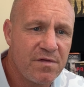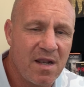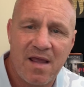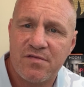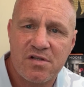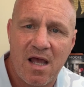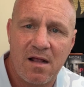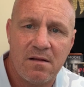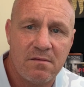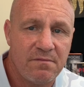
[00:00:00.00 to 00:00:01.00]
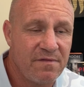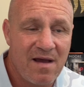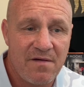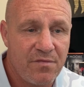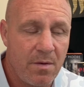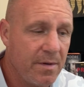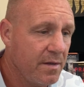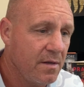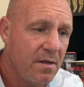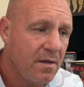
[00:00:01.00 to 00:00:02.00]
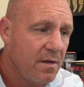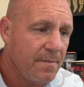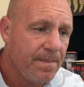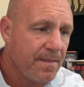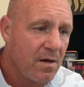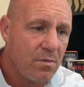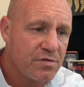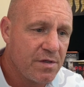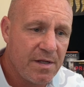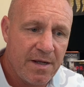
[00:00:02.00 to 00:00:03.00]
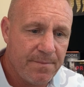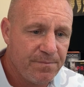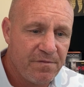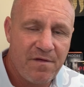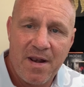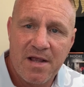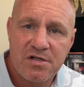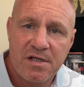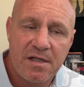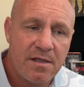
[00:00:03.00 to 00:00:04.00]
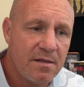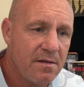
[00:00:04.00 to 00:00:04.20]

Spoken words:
a lifestyle, far from it. I wasn't financially